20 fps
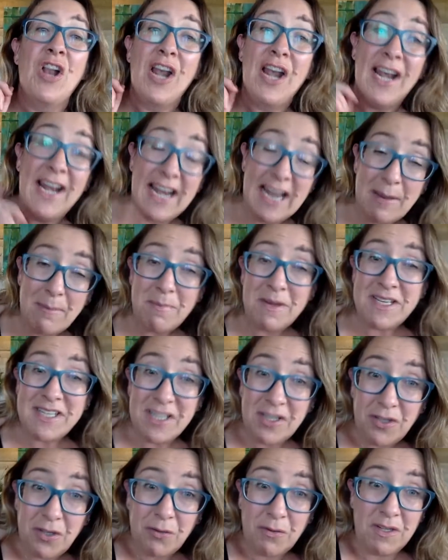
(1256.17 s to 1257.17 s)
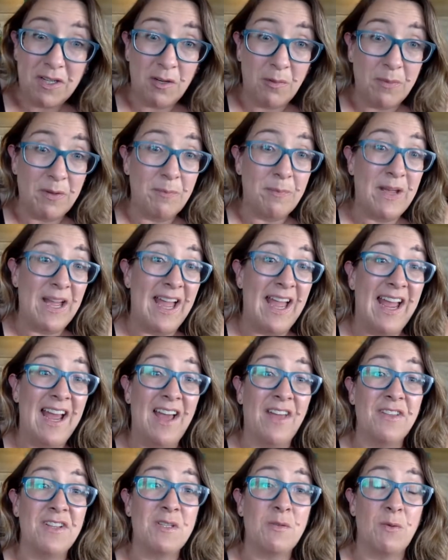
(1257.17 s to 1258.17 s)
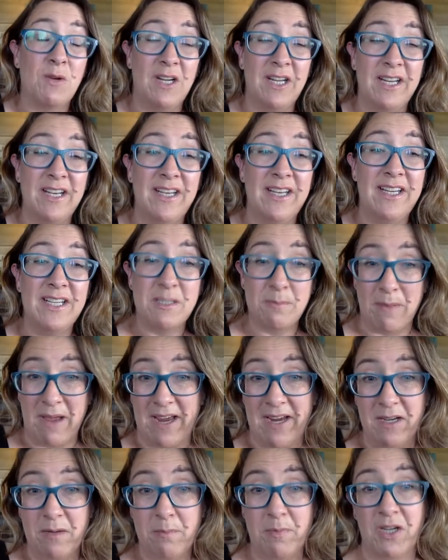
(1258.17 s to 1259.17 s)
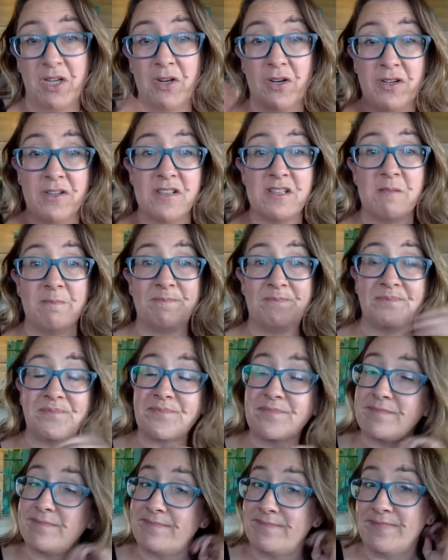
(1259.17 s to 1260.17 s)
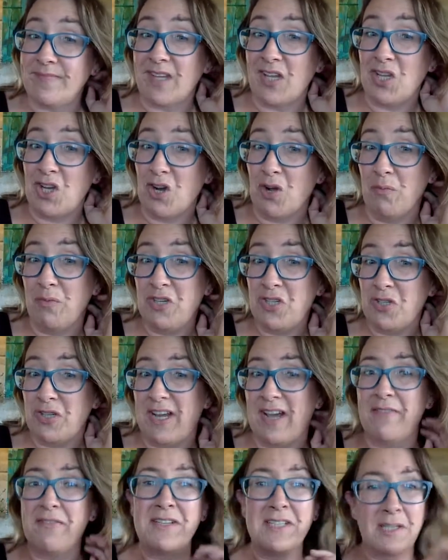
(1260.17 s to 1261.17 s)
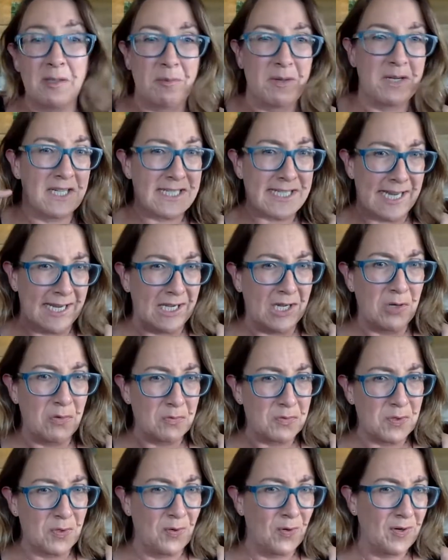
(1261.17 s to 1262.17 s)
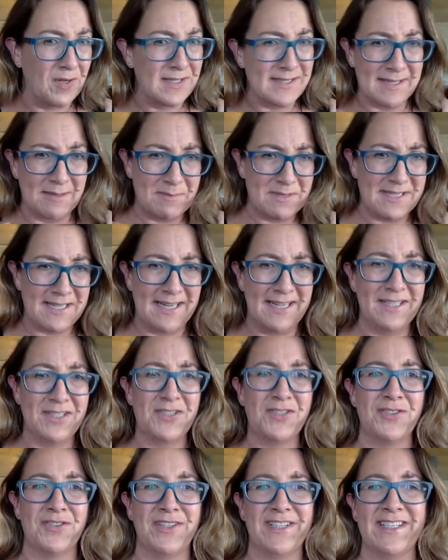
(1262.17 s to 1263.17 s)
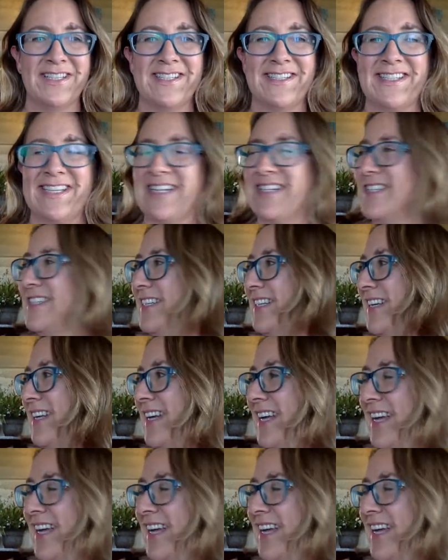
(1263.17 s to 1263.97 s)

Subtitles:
Let me tell you a little bit about how this wine is made, because, we should have a little bit of technical talk at some stage during this session.